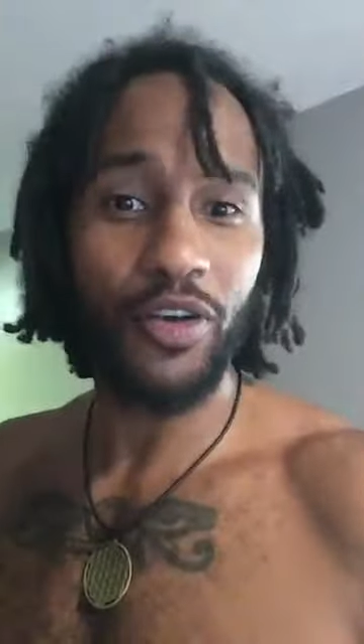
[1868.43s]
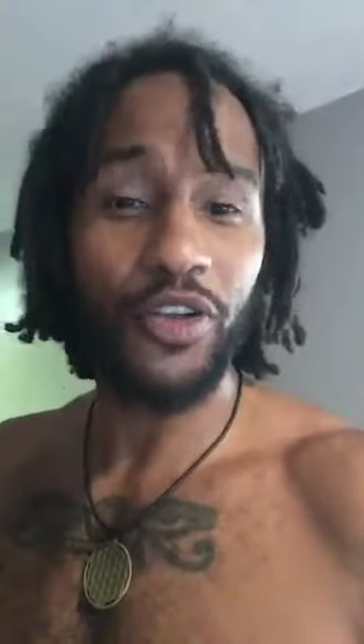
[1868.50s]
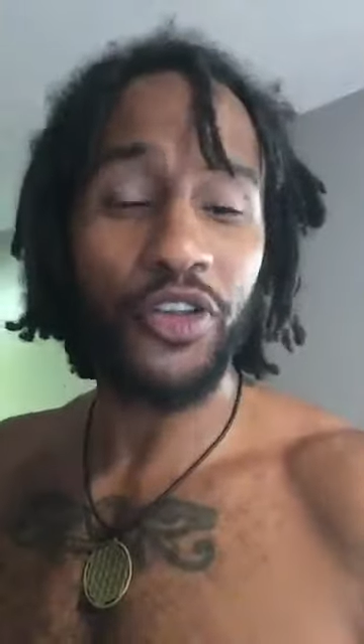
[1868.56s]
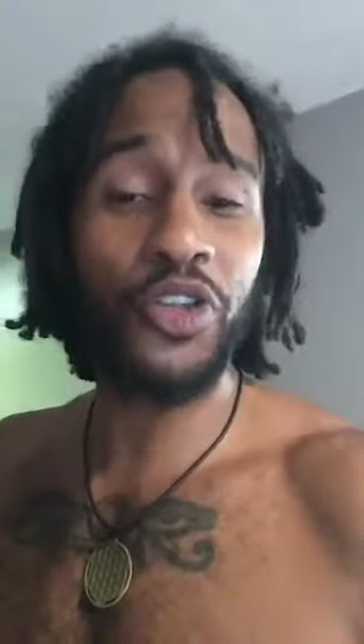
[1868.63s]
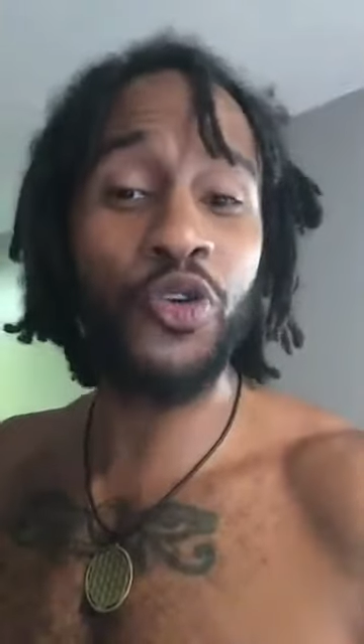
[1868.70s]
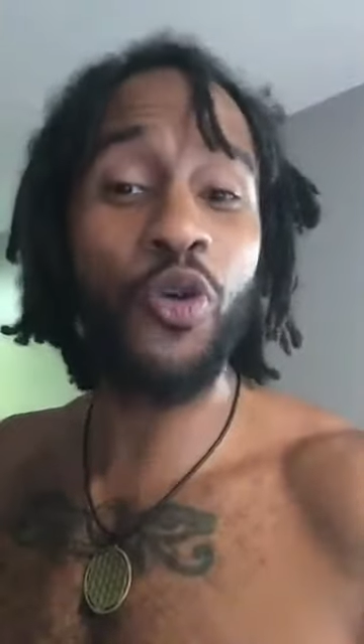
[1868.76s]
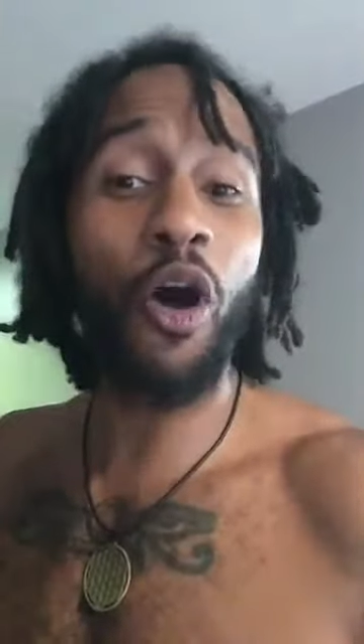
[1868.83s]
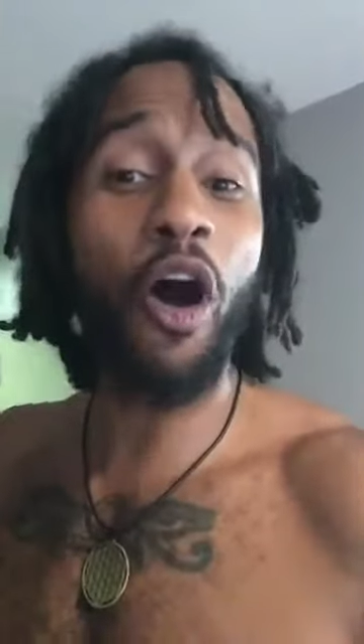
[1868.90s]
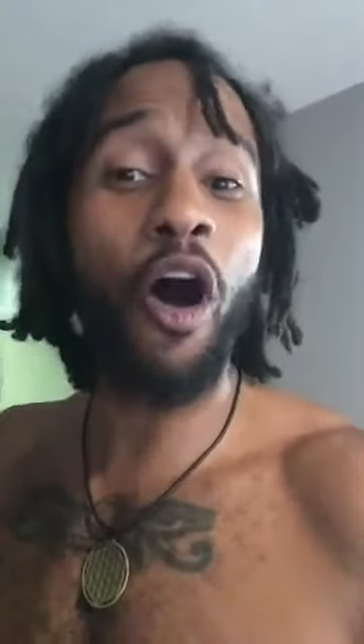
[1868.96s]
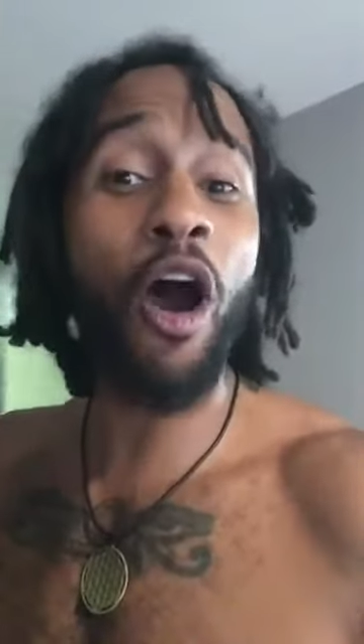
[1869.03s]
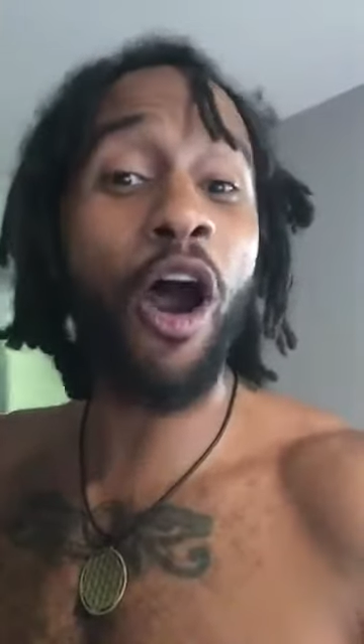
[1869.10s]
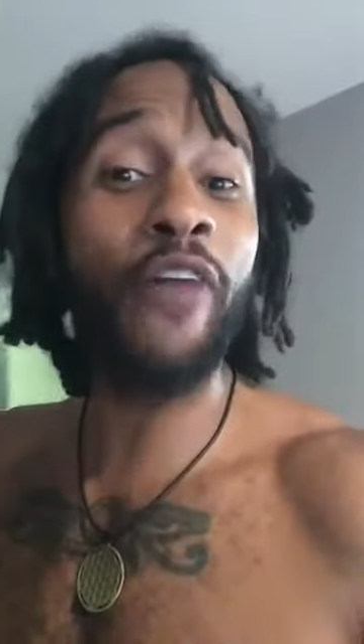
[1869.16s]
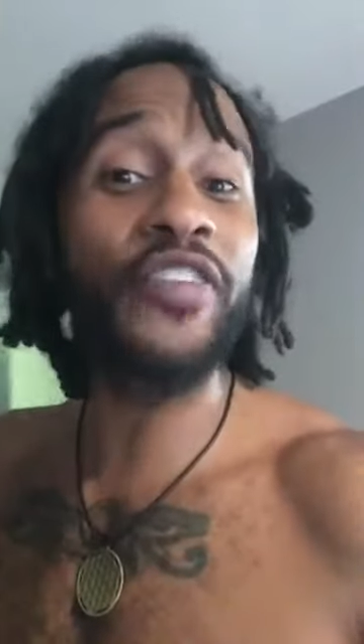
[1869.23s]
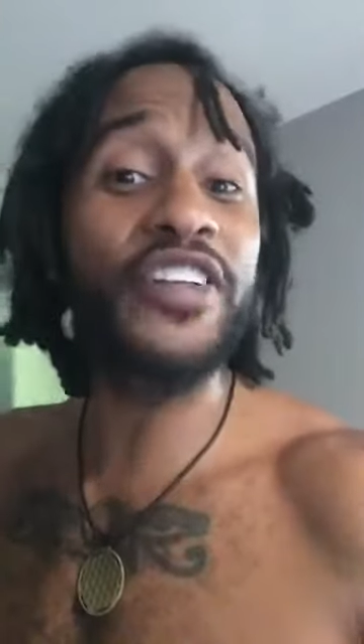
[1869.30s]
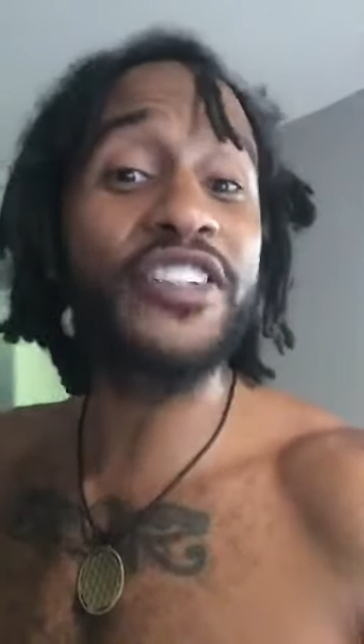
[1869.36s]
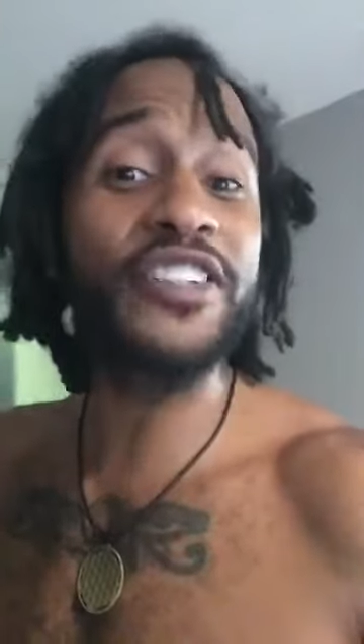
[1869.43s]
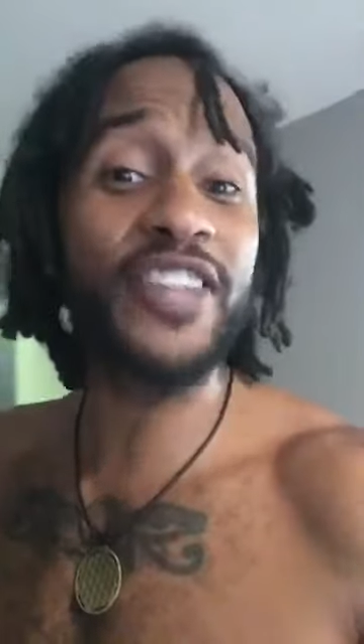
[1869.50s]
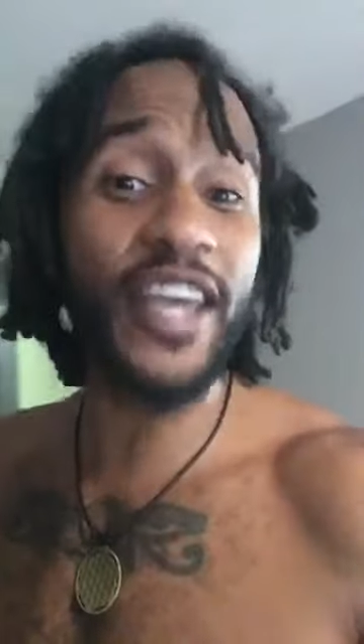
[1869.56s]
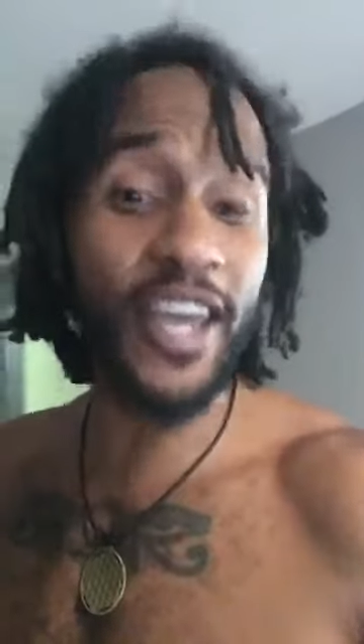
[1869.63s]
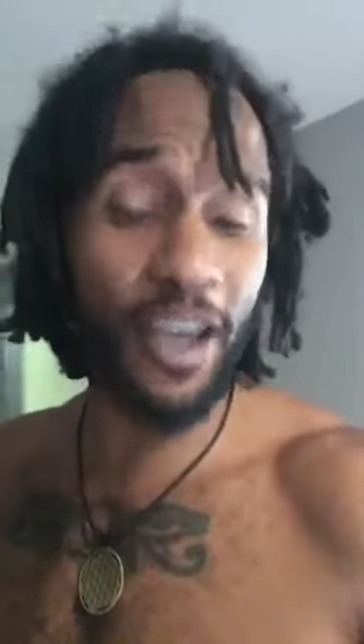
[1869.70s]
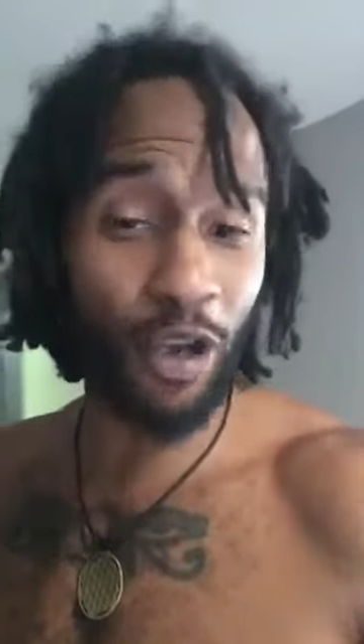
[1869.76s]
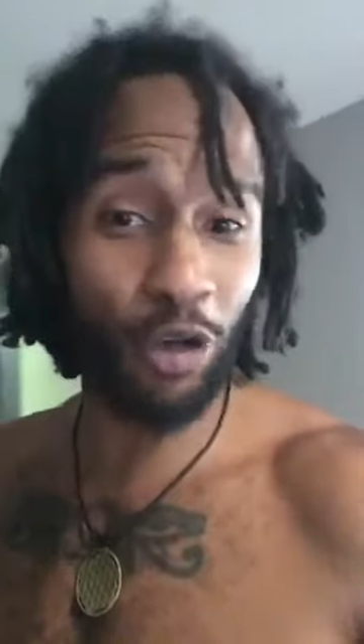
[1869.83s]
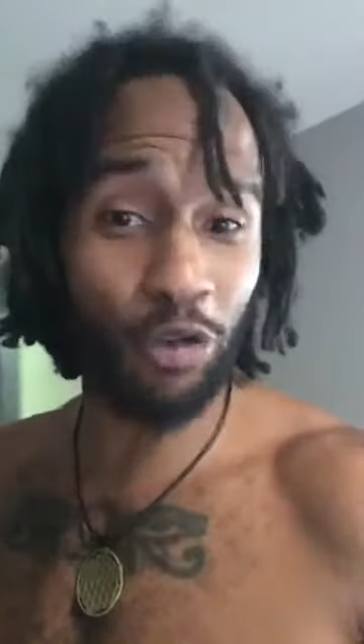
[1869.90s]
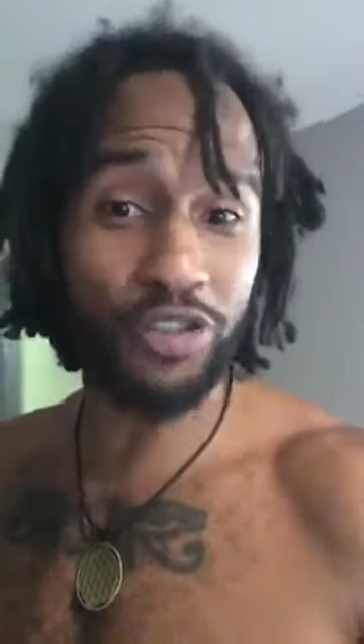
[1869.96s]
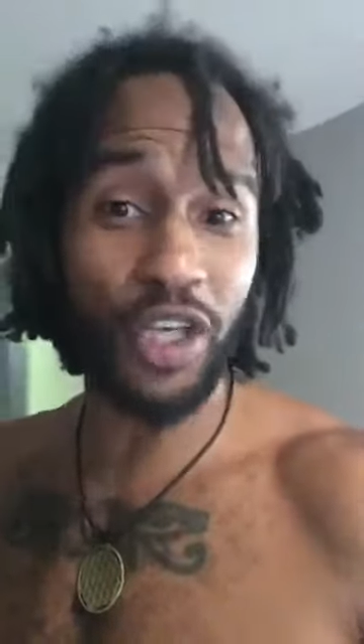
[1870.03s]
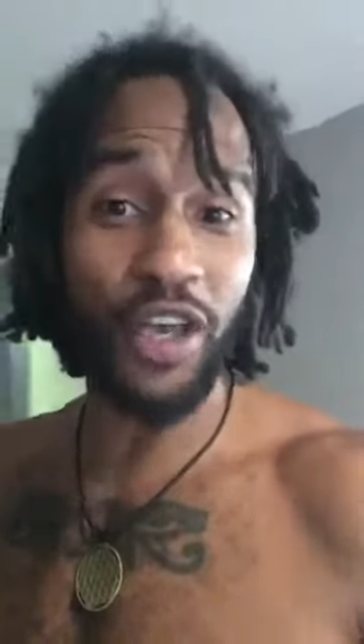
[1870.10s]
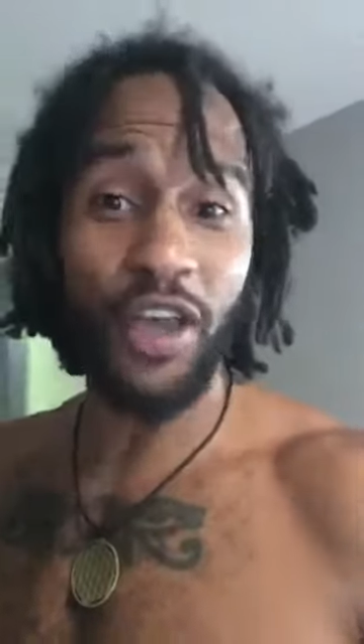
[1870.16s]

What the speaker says: You are the cells